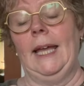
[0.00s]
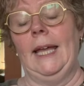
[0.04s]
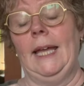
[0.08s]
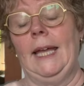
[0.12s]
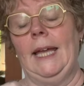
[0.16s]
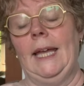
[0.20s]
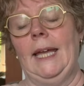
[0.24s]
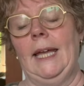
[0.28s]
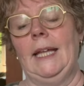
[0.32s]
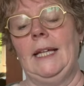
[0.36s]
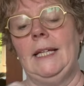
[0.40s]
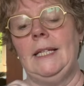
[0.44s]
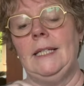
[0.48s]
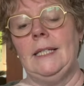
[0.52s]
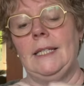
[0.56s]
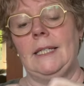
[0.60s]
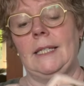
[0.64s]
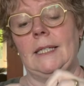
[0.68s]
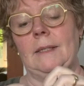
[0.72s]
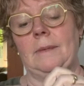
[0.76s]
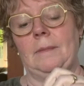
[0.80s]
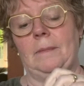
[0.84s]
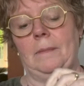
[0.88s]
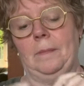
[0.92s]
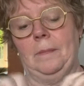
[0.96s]
and
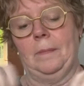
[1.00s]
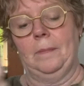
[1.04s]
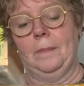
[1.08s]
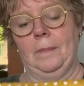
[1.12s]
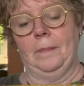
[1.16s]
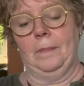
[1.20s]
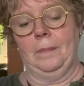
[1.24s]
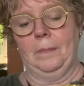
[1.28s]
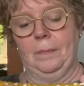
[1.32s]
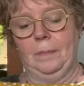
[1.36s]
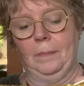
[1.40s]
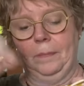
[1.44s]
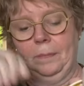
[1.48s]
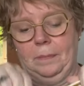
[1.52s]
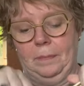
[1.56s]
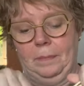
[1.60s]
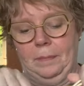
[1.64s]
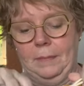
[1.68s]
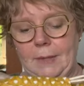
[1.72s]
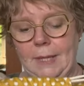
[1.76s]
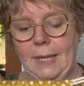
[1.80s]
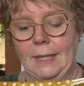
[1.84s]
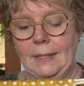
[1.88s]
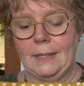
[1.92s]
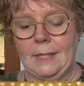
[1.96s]

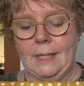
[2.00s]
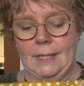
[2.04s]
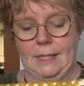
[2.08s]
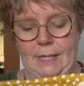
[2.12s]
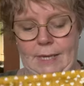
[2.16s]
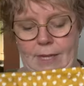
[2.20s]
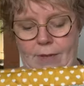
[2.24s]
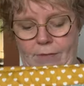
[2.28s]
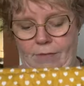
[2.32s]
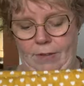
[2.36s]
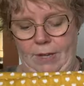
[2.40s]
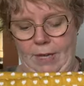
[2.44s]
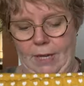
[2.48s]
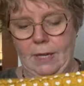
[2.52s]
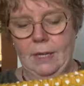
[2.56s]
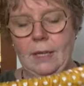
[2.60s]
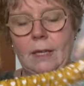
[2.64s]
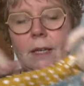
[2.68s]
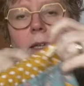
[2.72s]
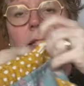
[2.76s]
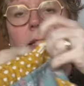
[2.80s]
that is living